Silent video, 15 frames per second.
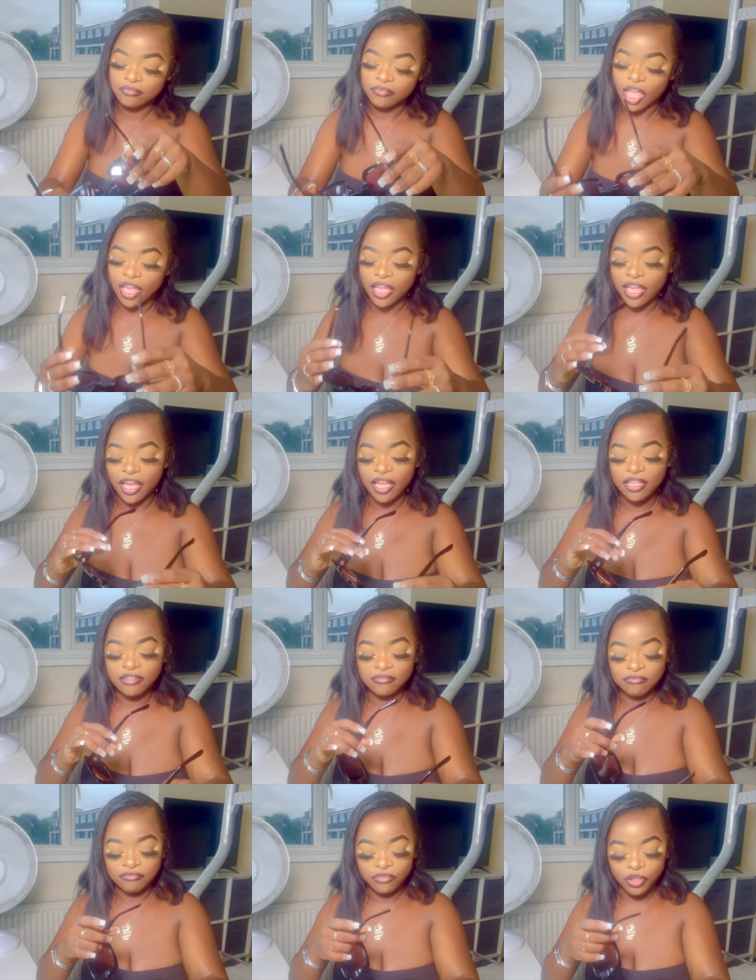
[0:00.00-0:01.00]

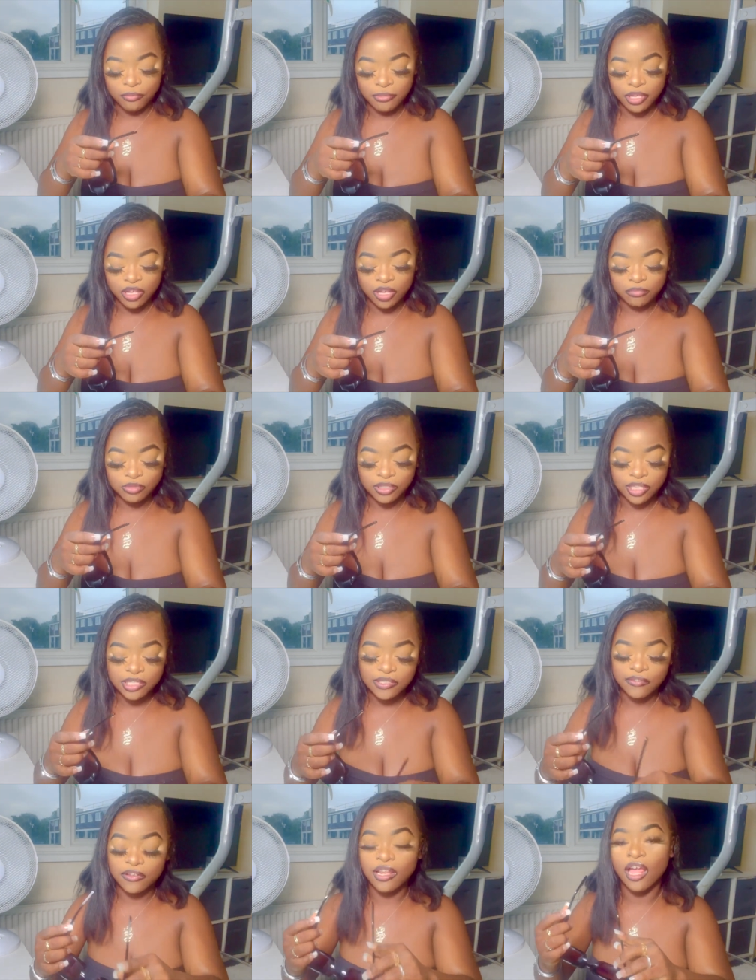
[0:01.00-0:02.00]
Again, no makeup
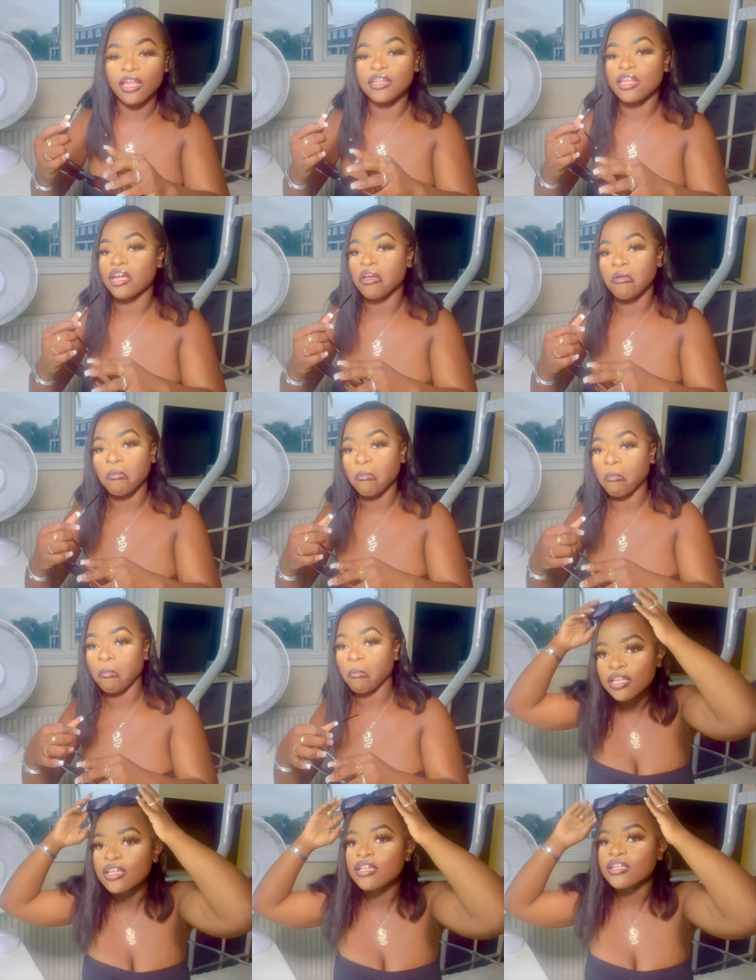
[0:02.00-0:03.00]
transfer like that.
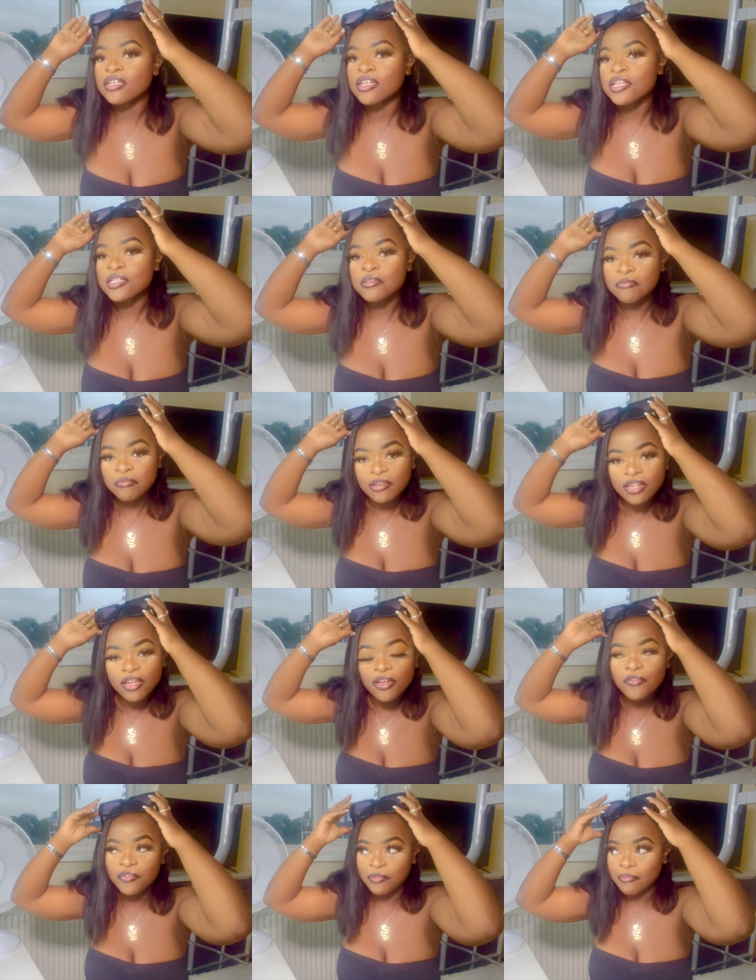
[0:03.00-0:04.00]
Just put
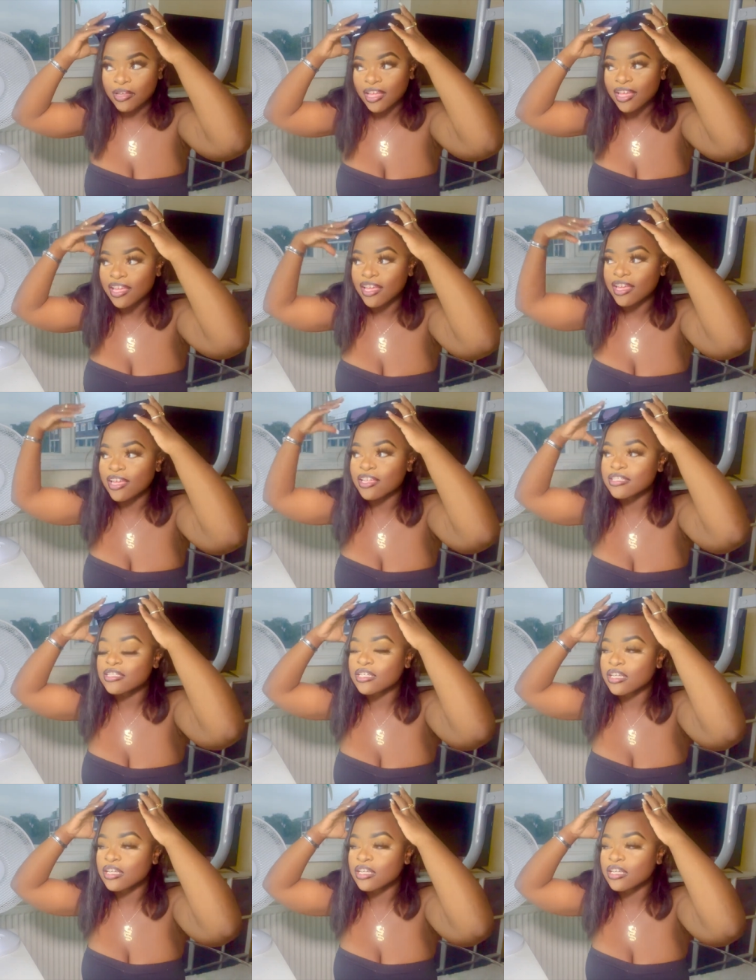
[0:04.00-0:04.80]
it over my head.